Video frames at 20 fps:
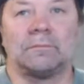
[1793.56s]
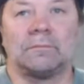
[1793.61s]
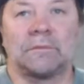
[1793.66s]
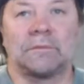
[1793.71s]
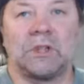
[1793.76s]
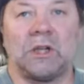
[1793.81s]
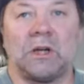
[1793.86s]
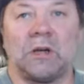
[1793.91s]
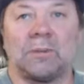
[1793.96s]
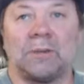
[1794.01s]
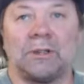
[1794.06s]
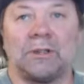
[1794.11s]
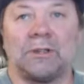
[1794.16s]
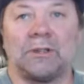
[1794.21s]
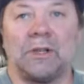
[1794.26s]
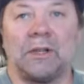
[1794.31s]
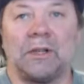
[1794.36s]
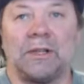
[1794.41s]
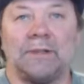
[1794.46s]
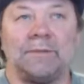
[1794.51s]
Garbage
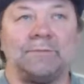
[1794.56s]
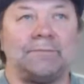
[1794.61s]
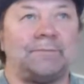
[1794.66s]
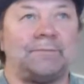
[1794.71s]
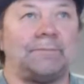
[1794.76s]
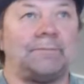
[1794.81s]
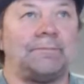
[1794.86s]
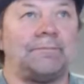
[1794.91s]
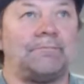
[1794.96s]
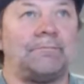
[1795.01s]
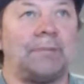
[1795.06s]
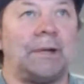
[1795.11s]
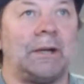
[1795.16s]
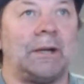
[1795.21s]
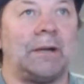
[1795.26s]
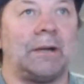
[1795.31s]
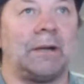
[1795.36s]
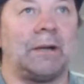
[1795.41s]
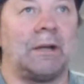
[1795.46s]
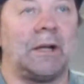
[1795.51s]
night. Been
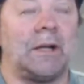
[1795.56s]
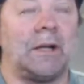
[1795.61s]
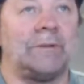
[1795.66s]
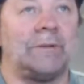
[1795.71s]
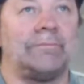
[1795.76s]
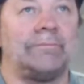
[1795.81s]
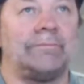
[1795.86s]
there, done that.